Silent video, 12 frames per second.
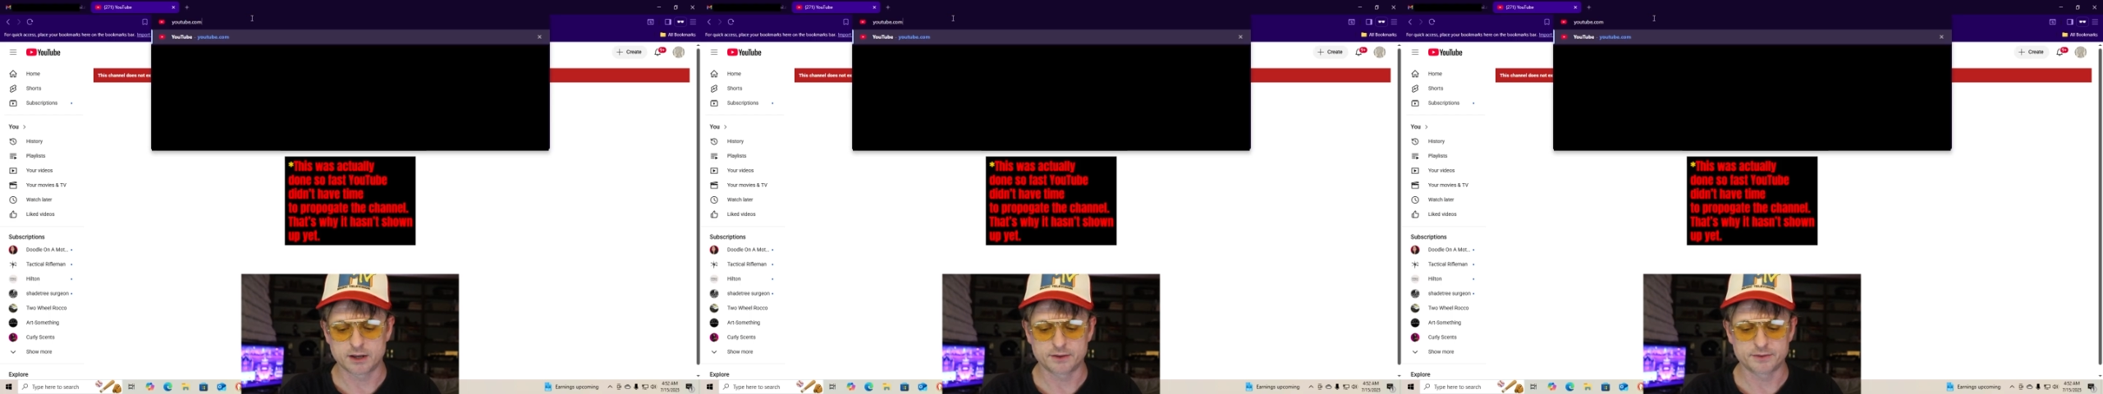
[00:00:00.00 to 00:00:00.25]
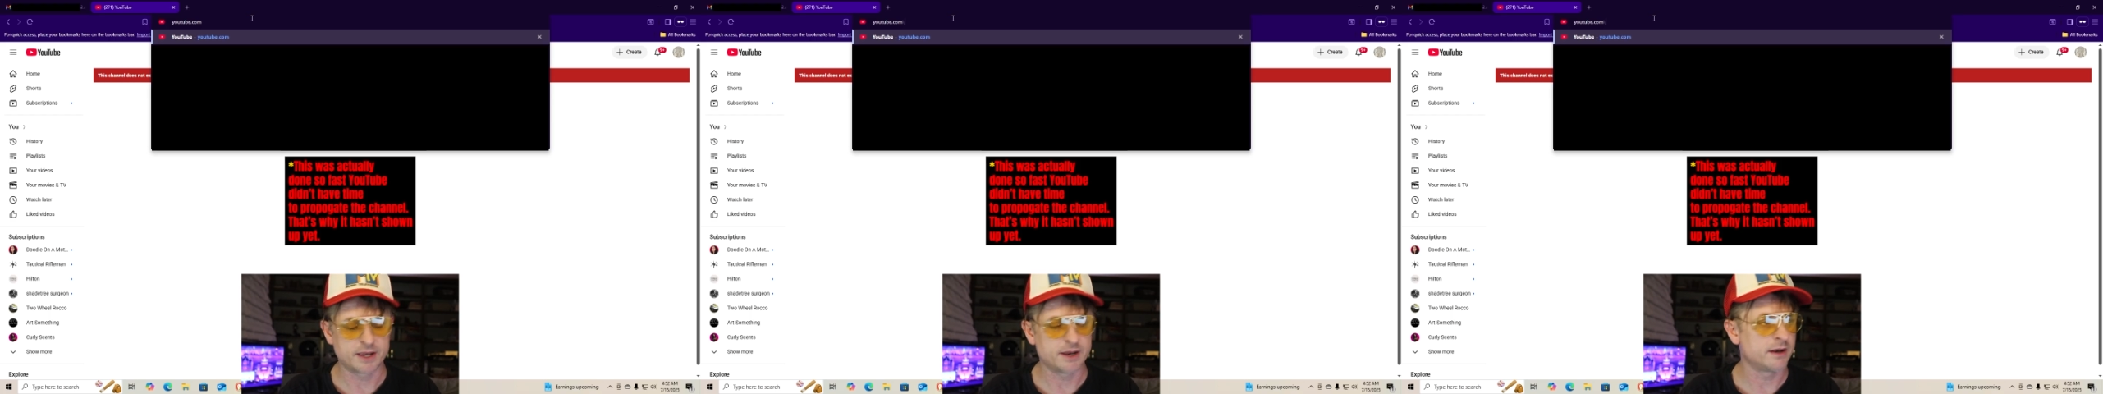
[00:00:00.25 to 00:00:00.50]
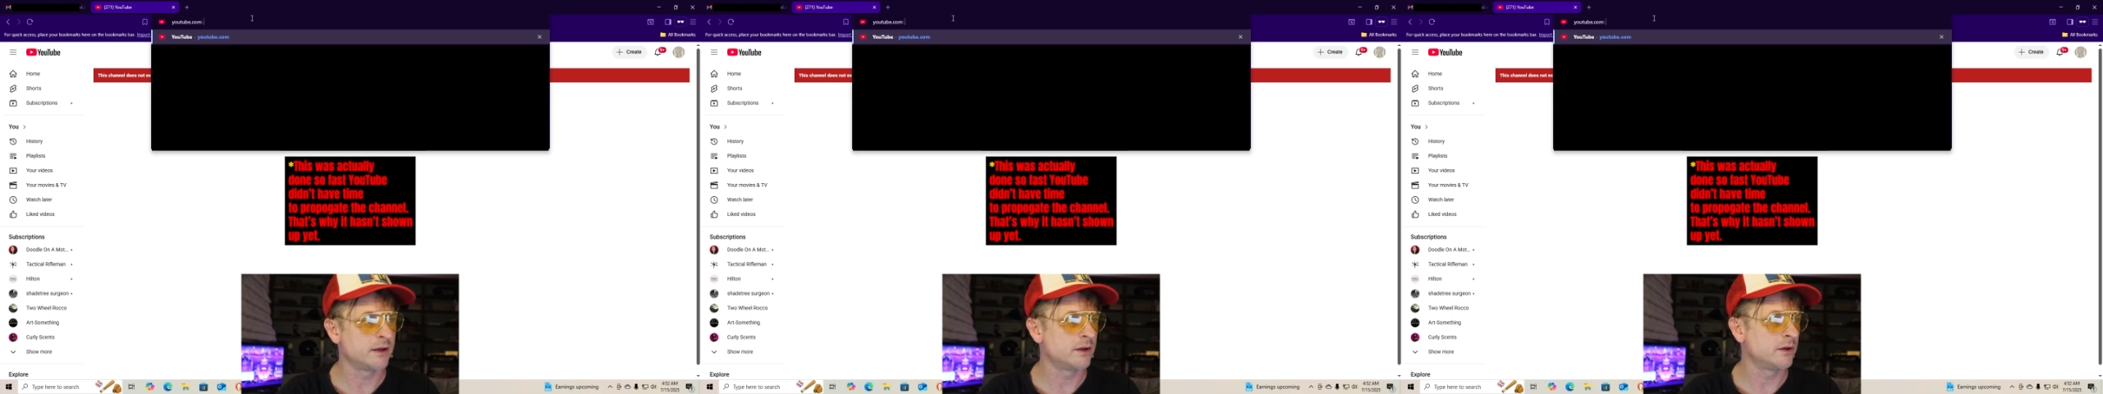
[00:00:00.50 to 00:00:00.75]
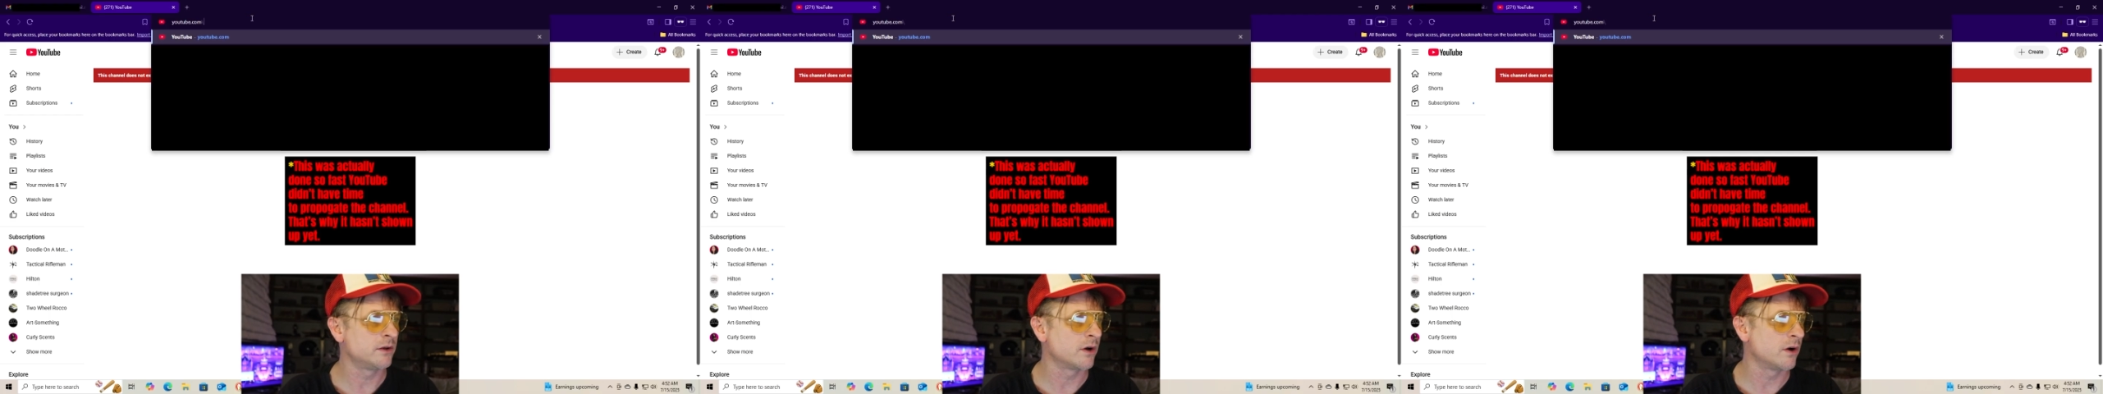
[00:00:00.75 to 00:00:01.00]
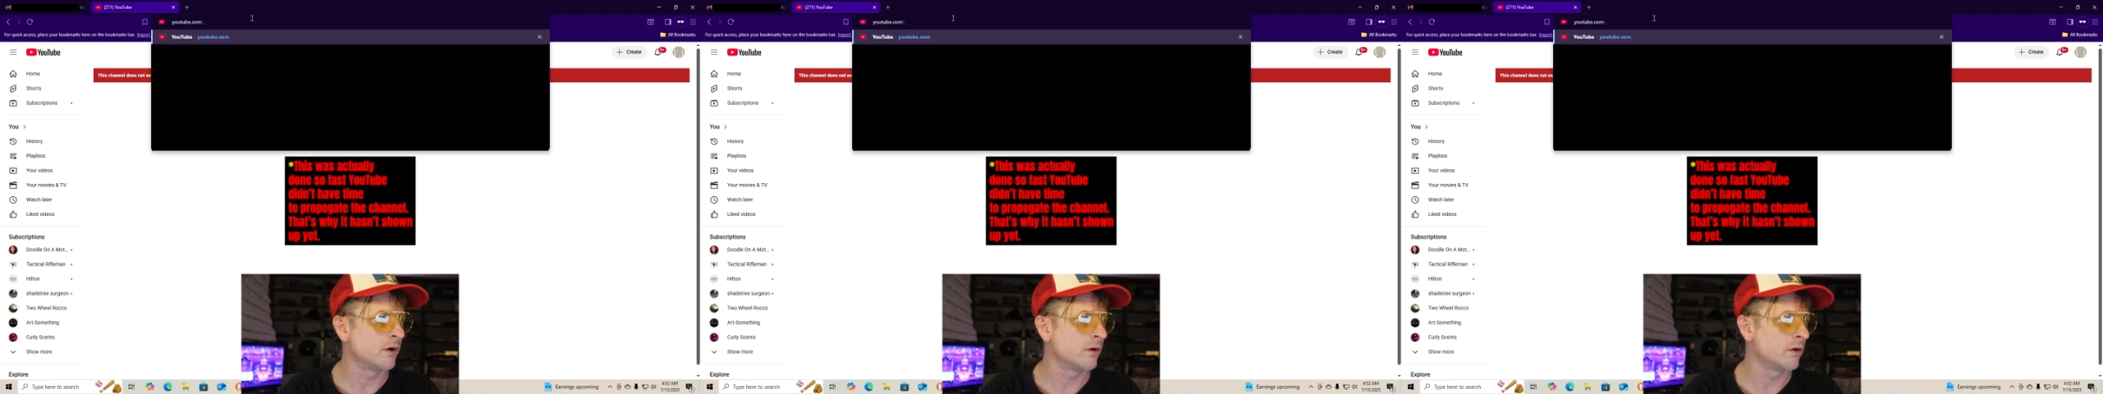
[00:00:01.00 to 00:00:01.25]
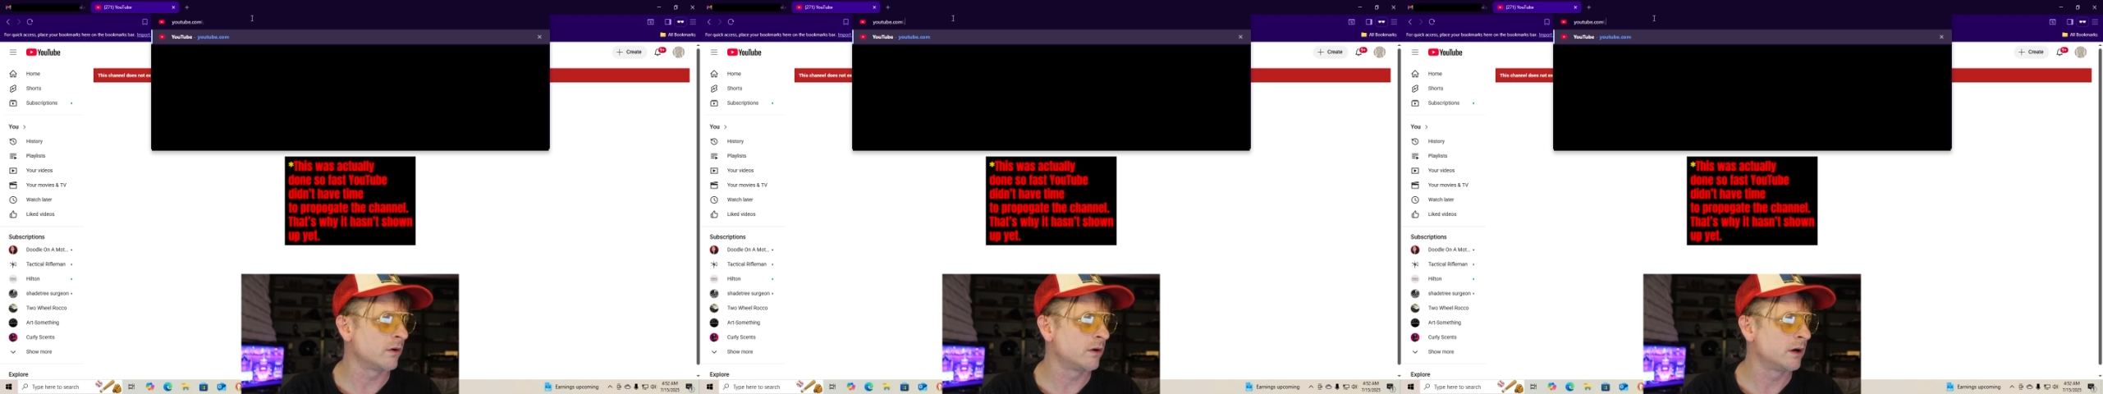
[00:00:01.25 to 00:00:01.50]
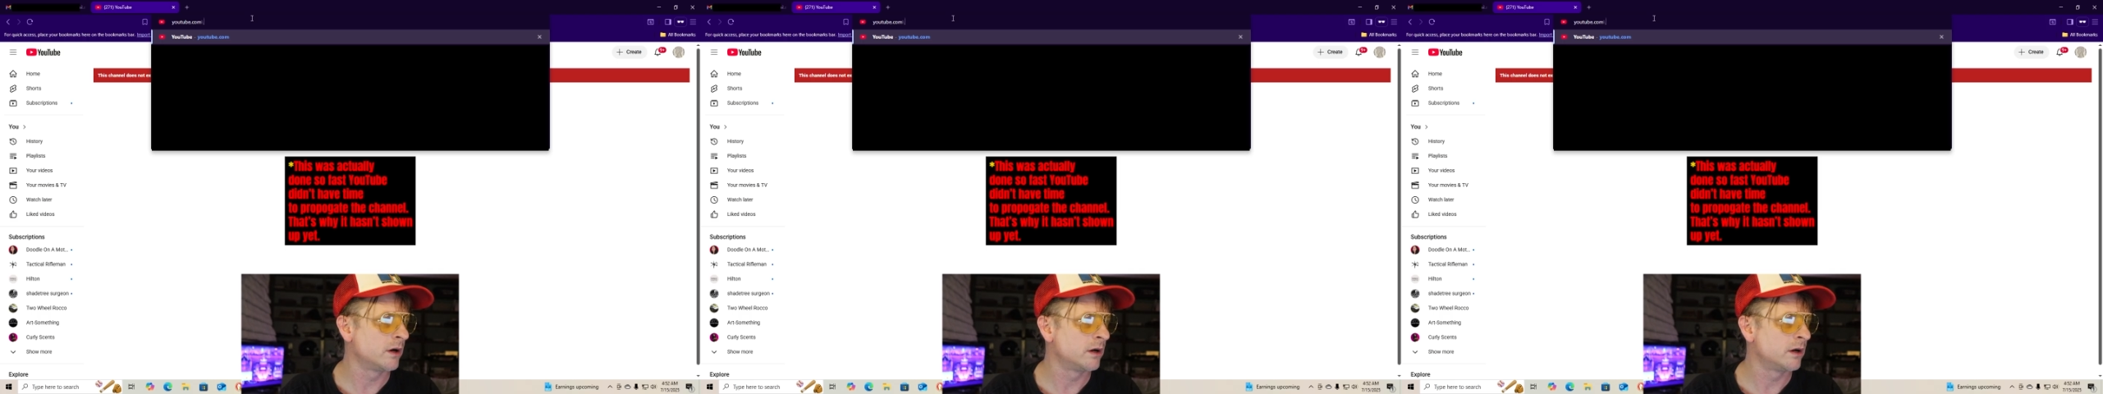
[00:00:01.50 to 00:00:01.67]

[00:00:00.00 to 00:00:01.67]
Then you go